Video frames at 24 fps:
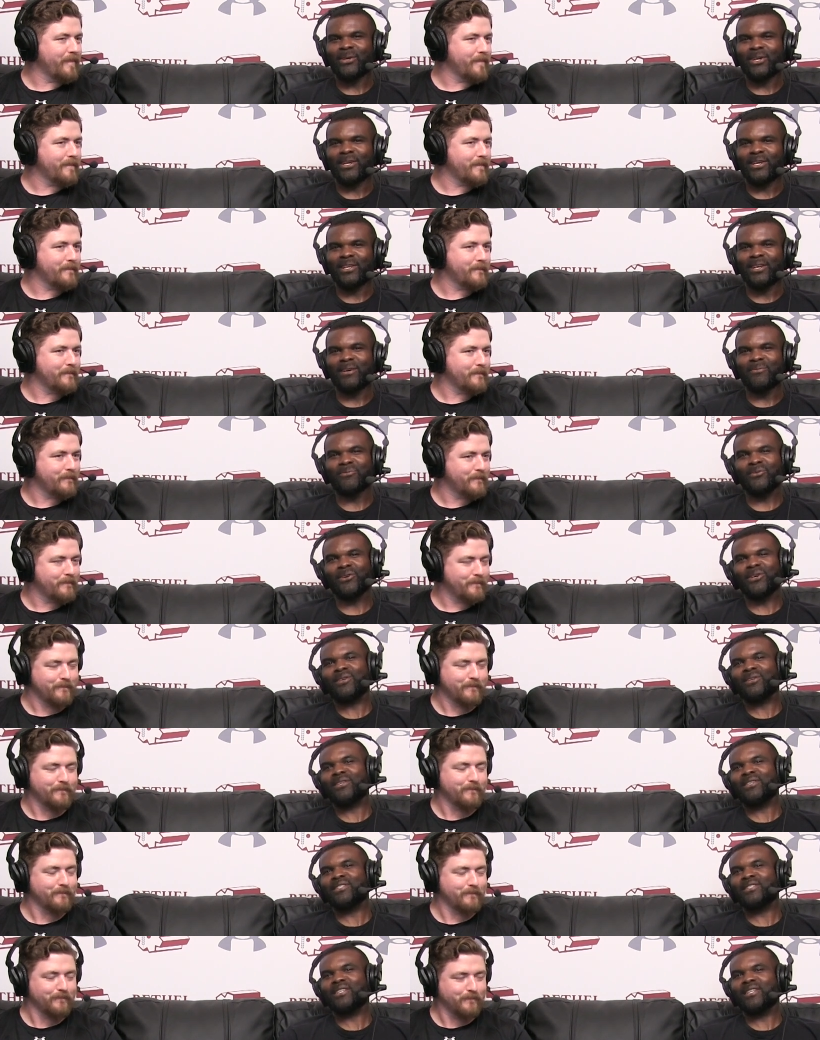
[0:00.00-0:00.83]
Speaker 1: man. I'm
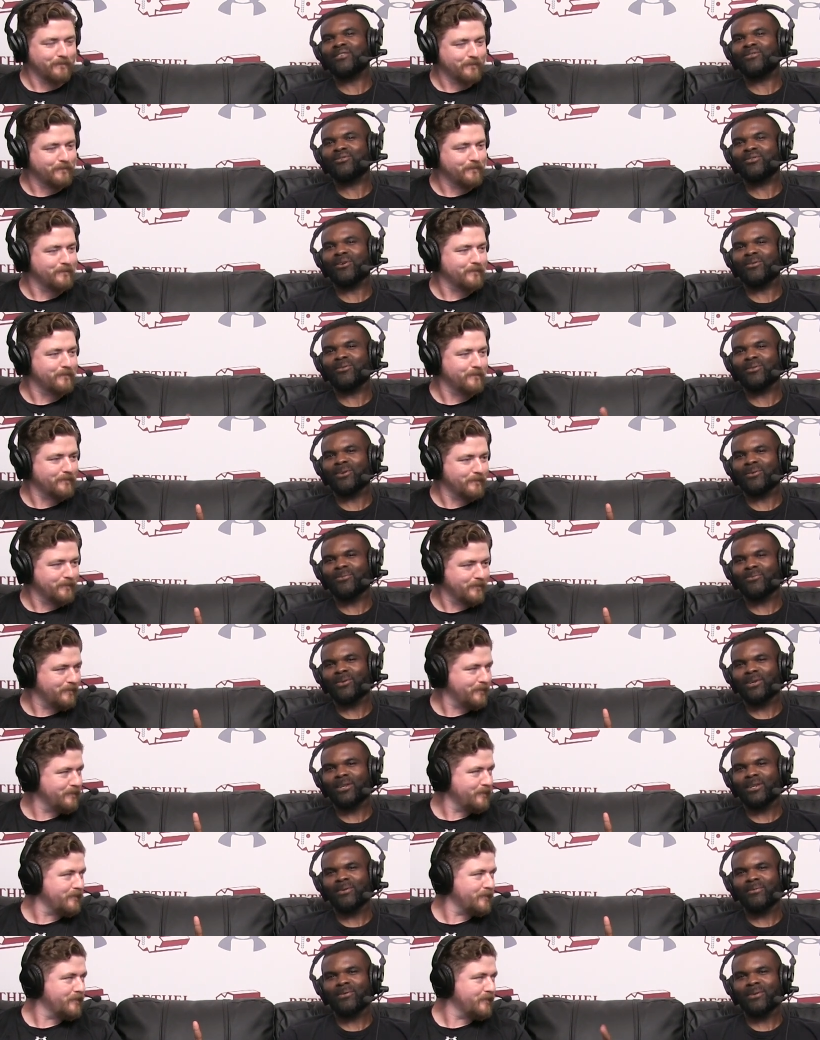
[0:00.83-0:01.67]
real excited. You know what I'm
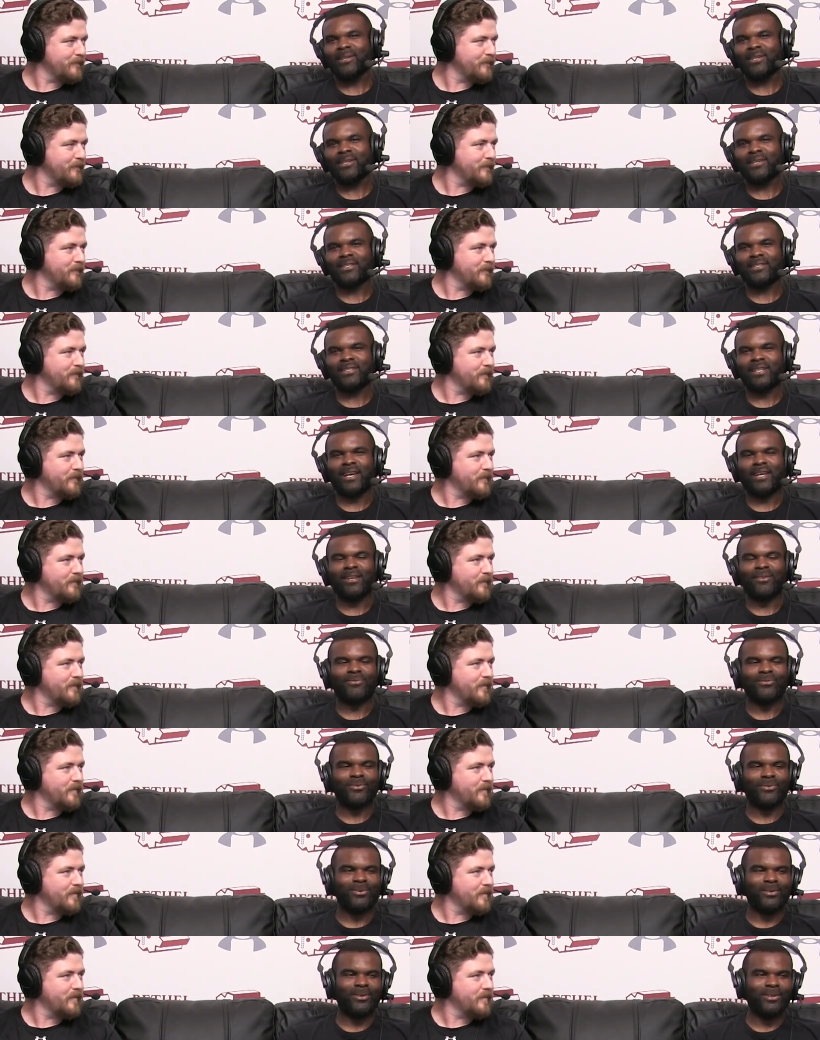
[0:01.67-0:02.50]
really, really excited
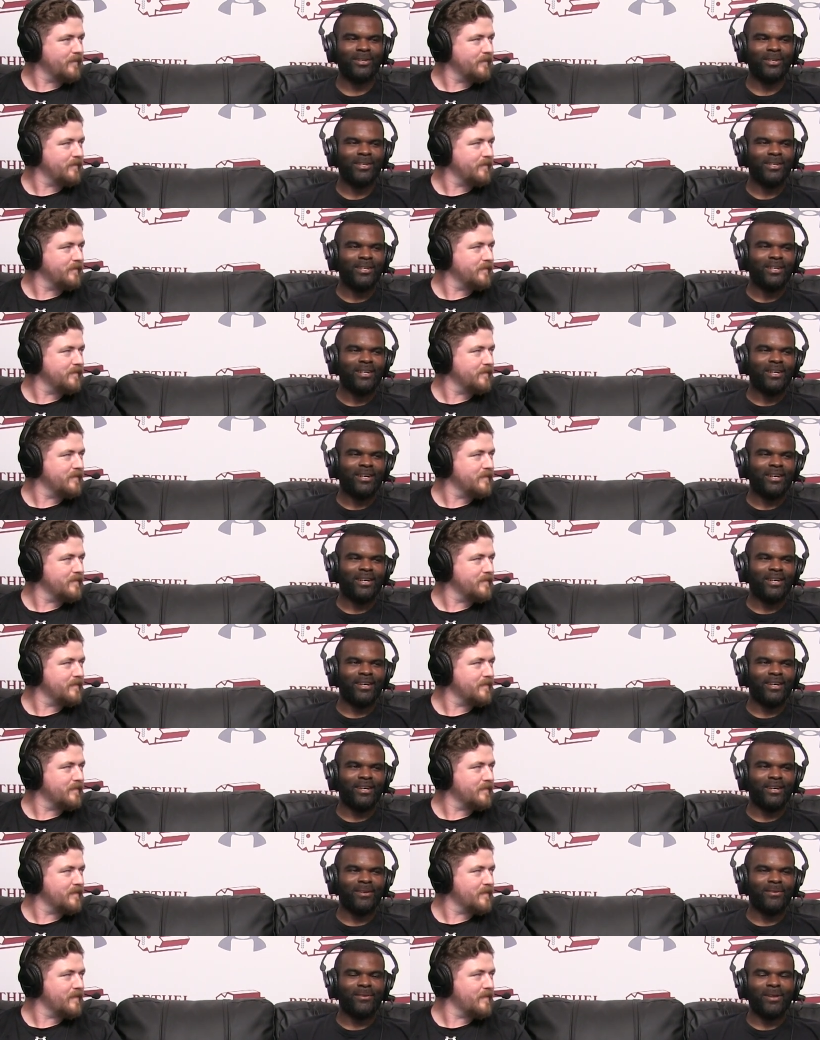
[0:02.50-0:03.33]
for?
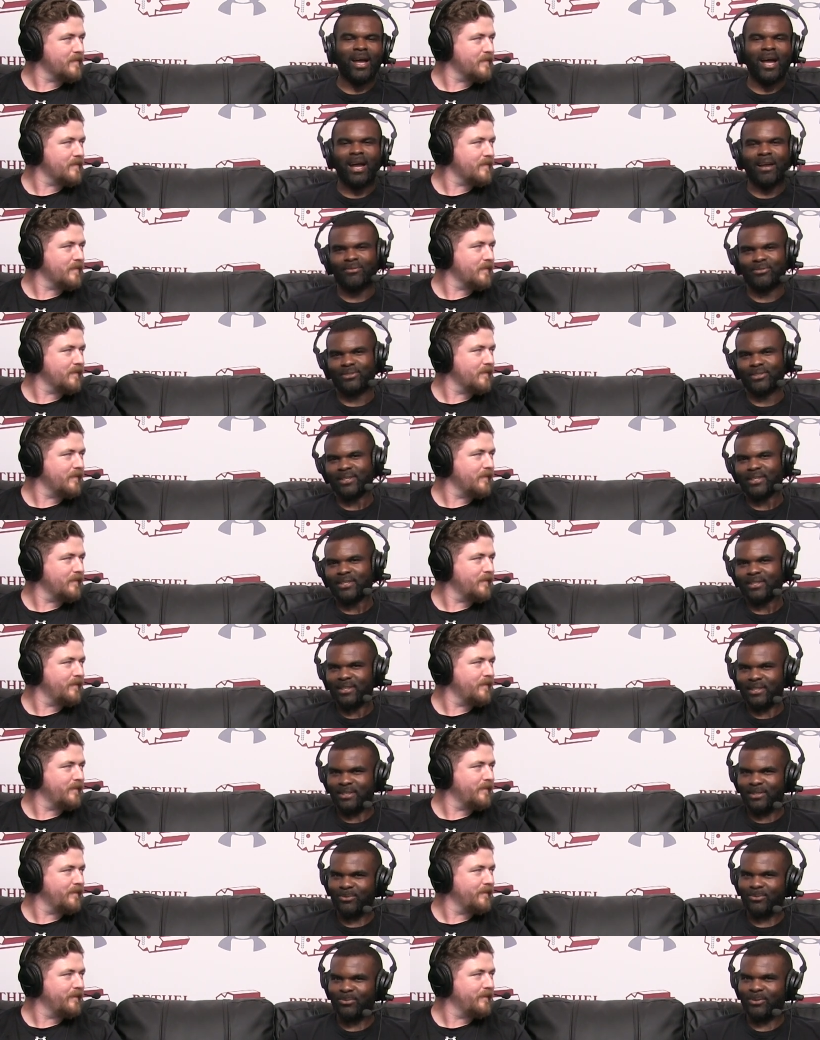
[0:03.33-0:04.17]
Uh, obviously
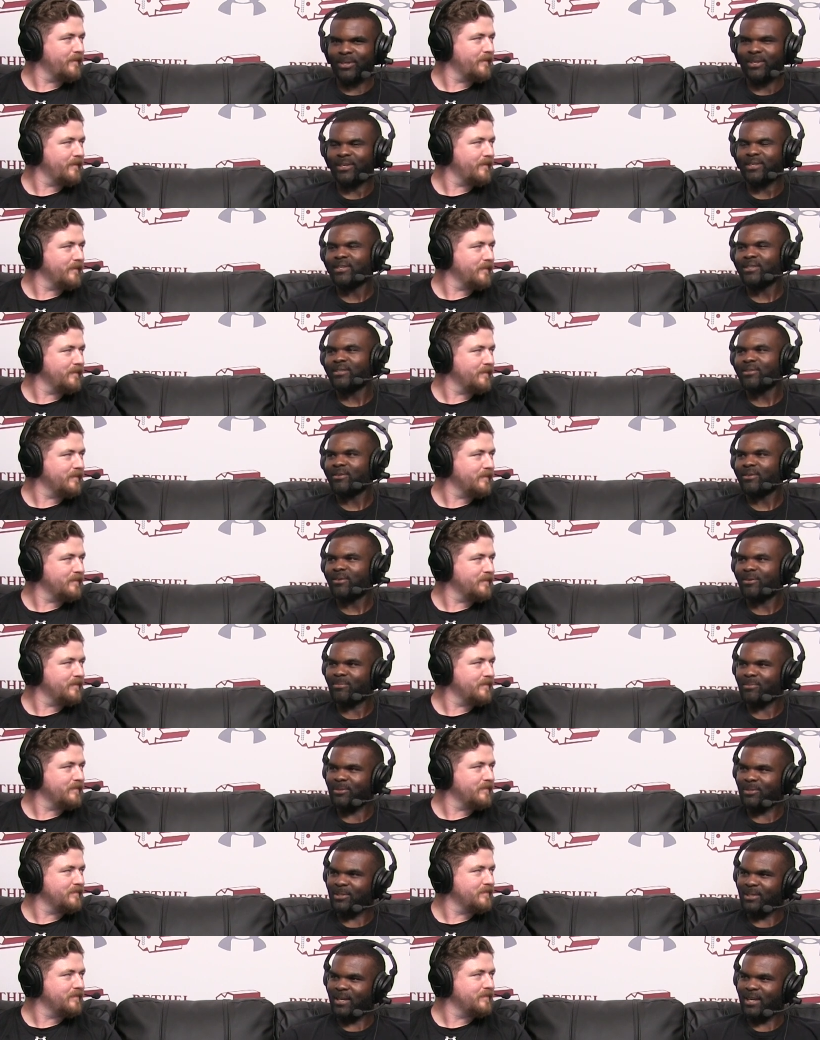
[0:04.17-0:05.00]
this week, you know,
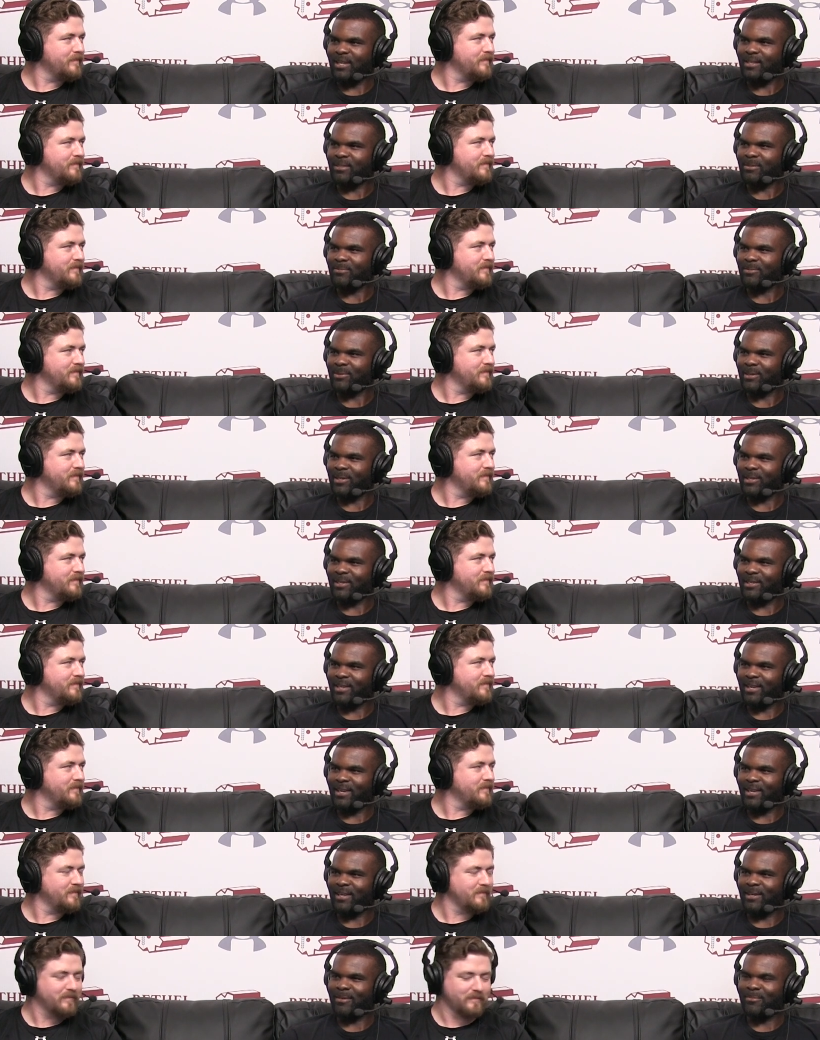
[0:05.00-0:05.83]
I'm excited to play the
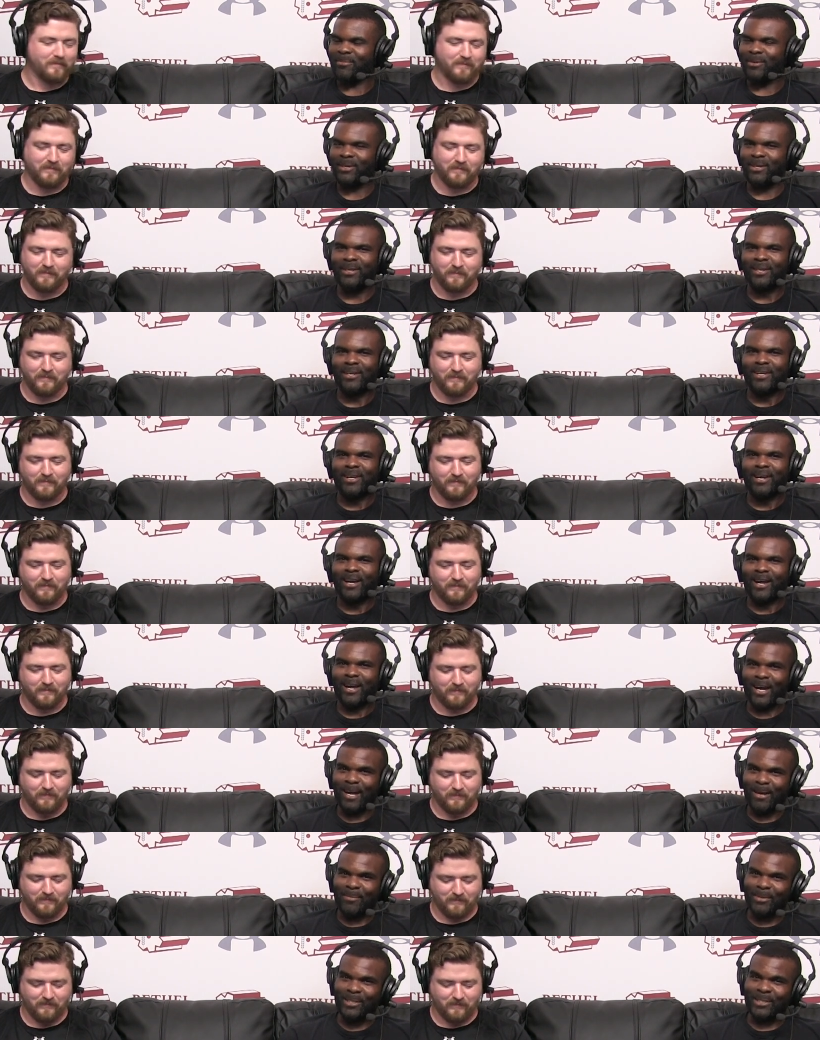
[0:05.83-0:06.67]
game, but
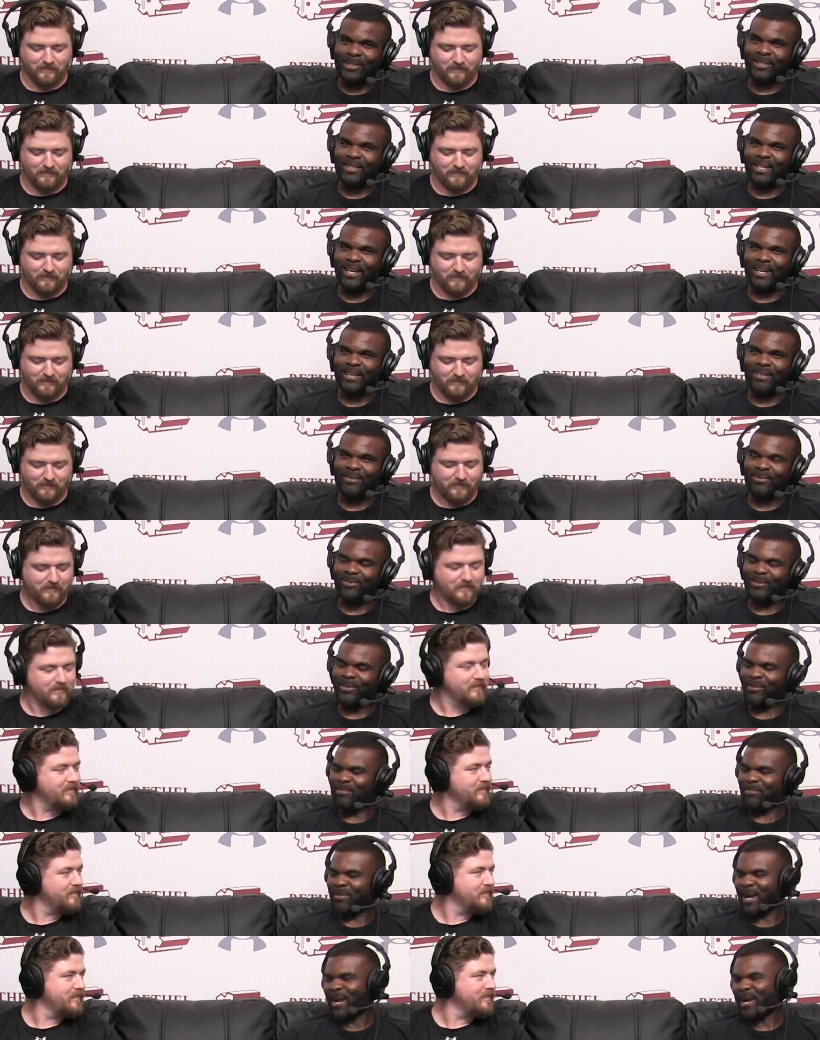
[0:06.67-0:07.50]
I'm excited for
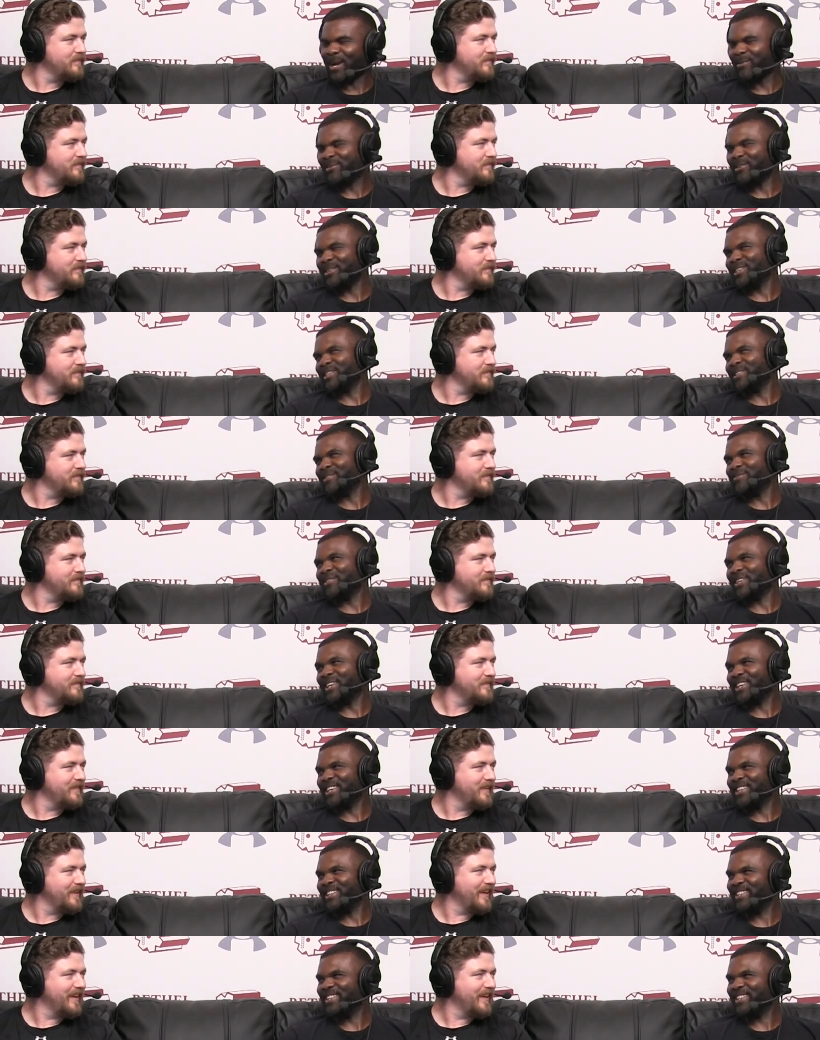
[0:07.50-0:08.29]
the bye week, man.